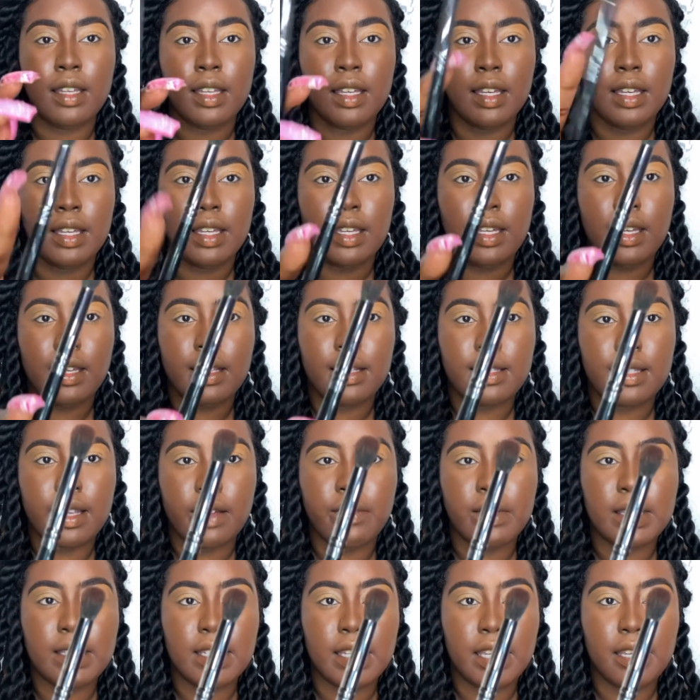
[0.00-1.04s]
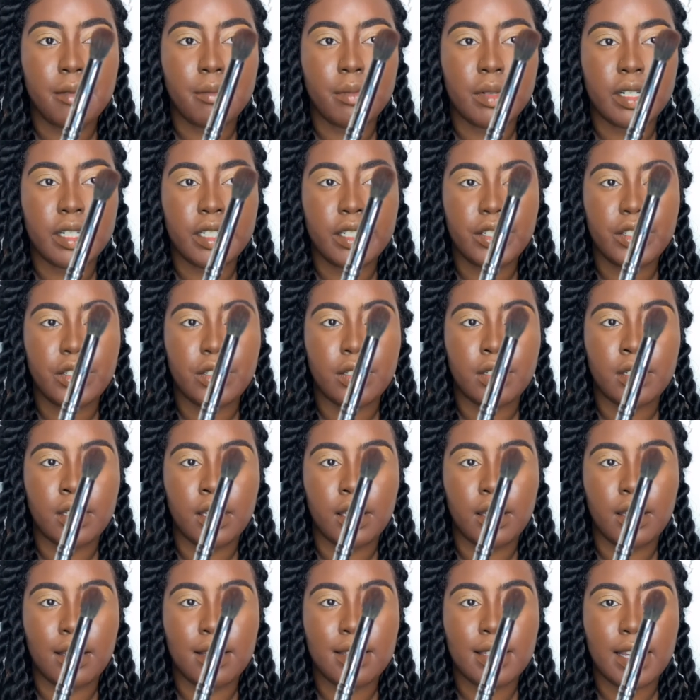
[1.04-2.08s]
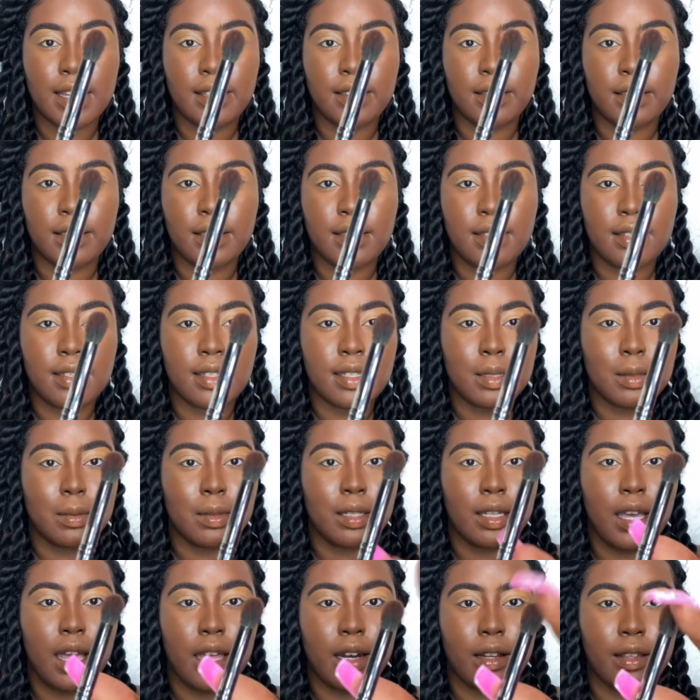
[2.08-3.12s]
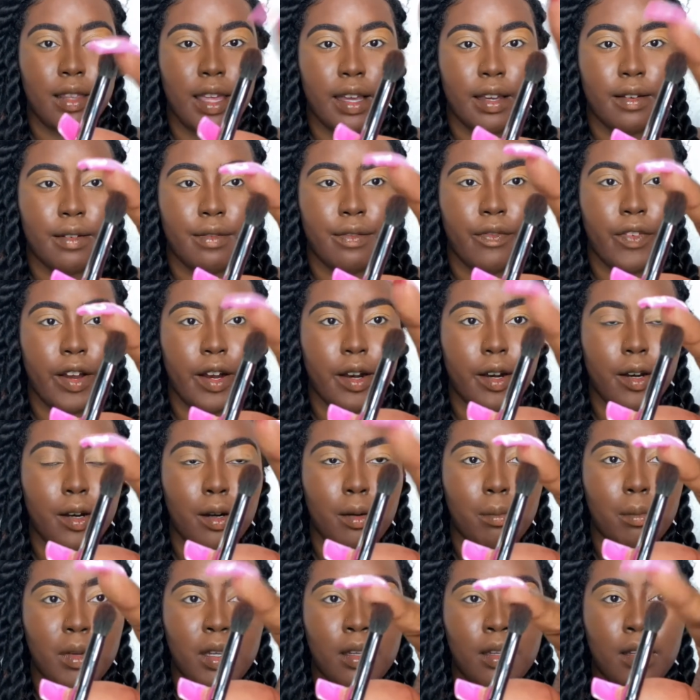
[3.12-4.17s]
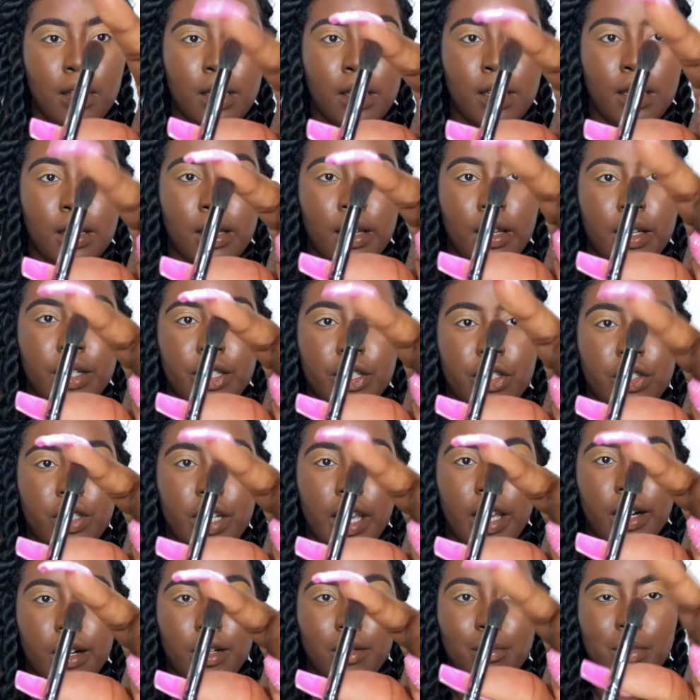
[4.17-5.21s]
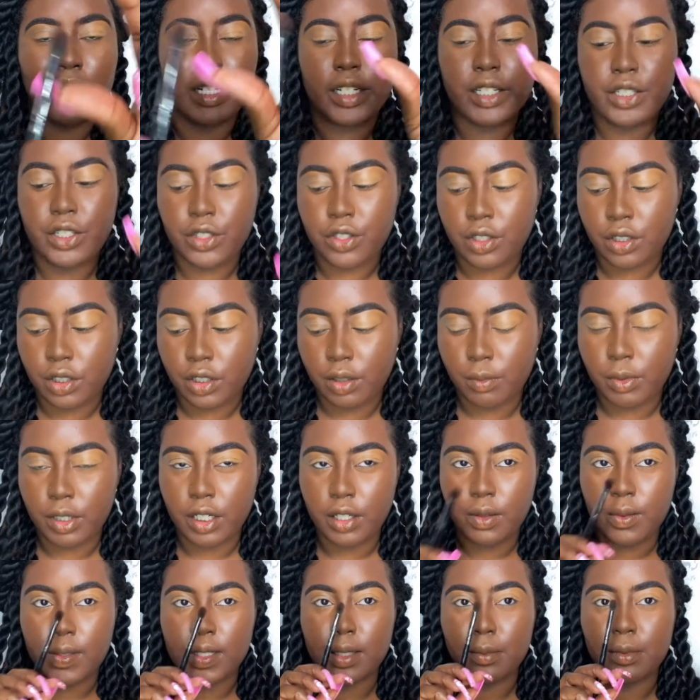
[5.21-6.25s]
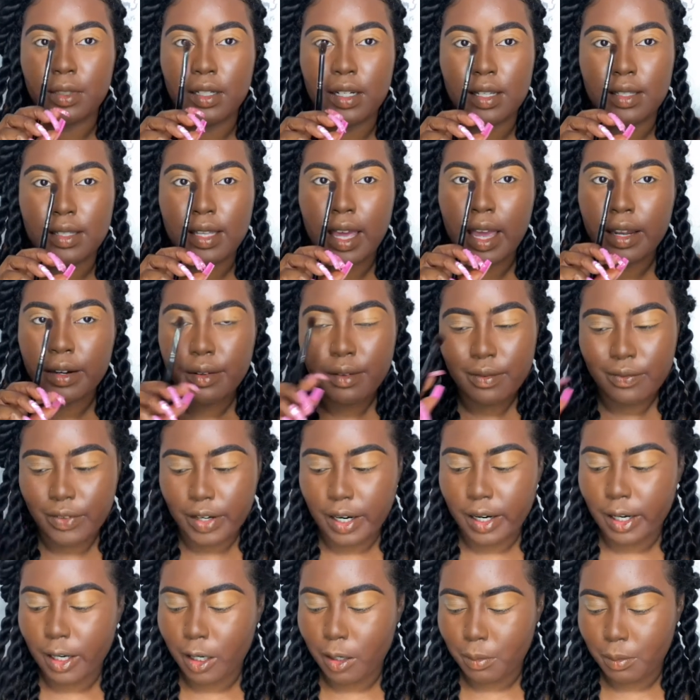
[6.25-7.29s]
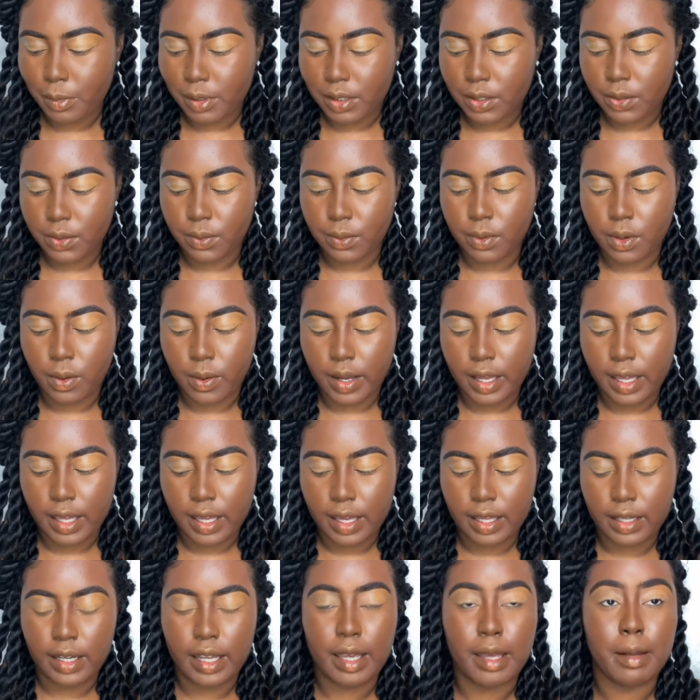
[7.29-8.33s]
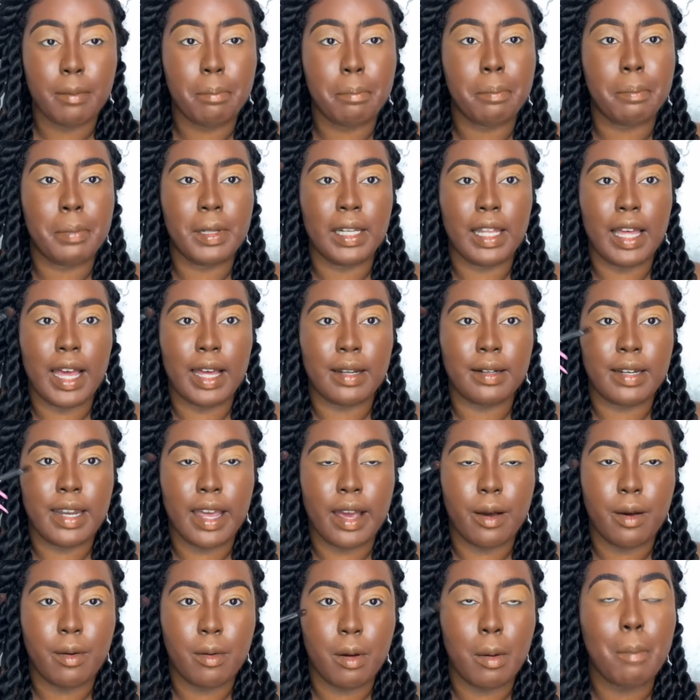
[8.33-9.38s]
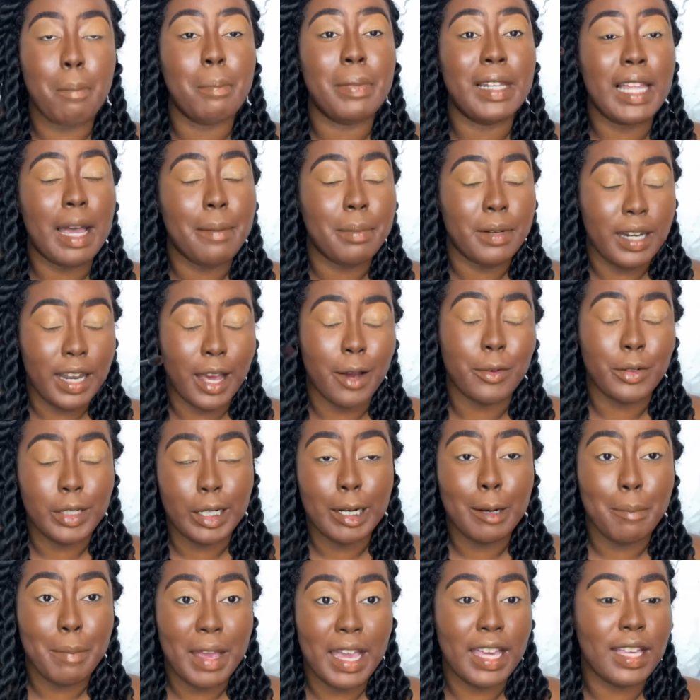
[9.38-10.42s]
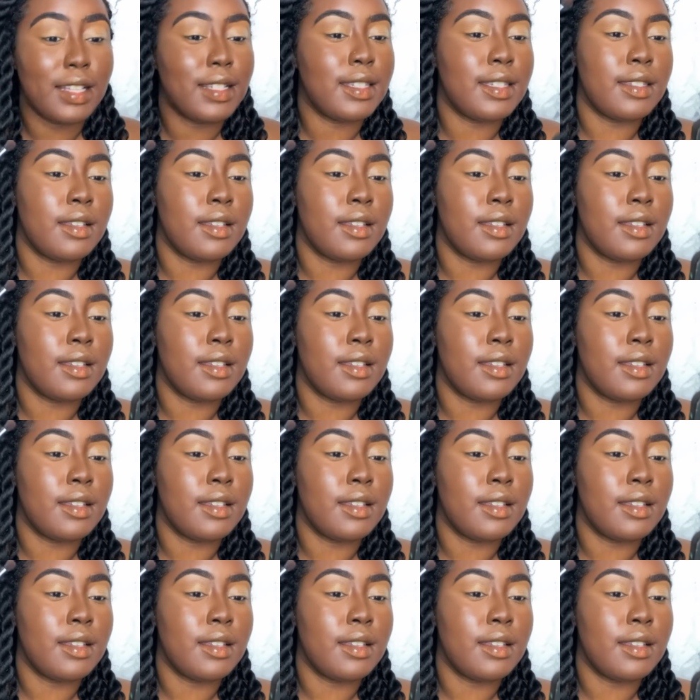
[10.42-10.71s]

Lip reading: E17 brush. It looks like this. It's kind of like a firm shadow brush. You want to use something that's kind of firm to go ahead and plop down your base.